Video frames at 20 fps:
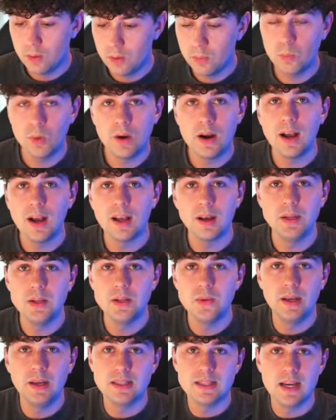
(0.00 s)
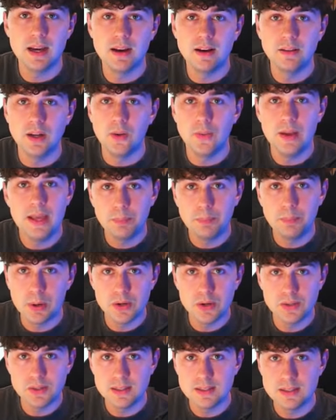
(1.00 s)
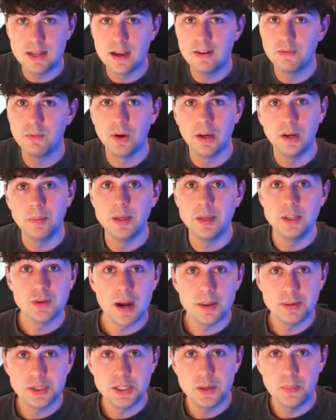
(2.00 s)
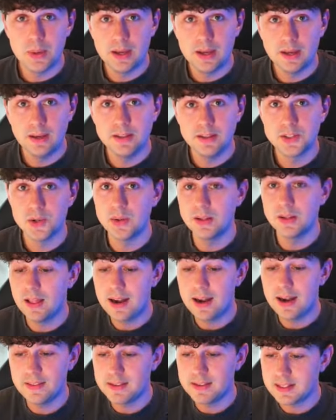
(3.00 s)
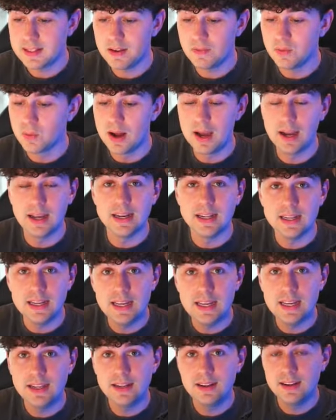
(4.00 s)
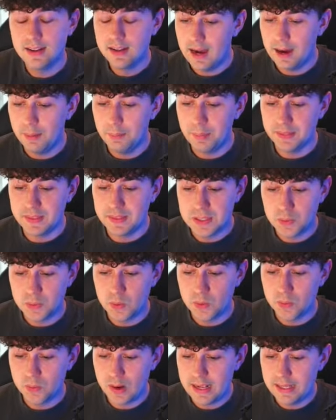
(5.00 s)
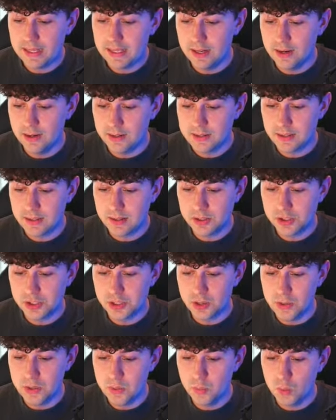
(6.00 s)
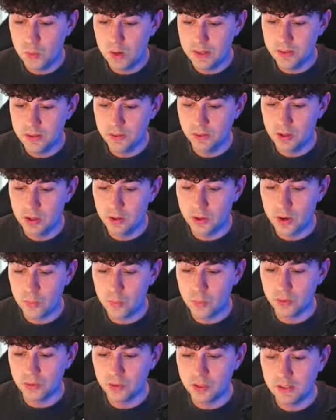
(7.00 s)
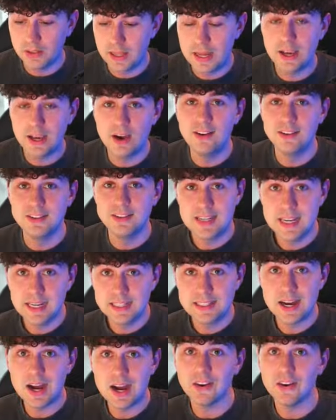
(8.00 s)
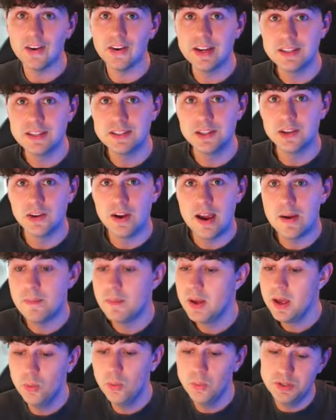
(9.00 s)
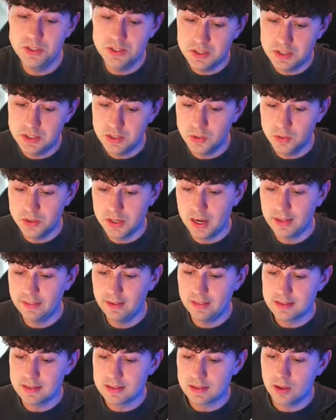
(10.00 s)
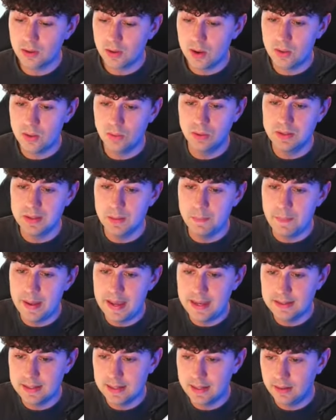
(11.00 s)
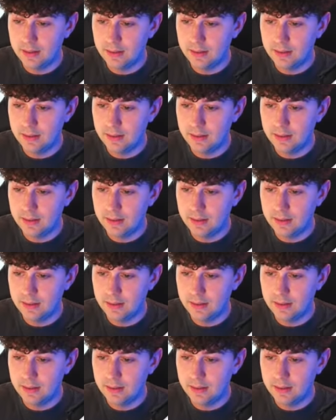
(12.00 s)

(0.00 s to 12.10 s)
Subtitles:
We're not going to be doing a ton of in-person stuff. We're going to be drop shipping. So a lot of this stuff we're not going to need. But this one right here, it's going to show you what your logo will look like on TikTok or Instagram, which is huge. I think this logo looks amazing.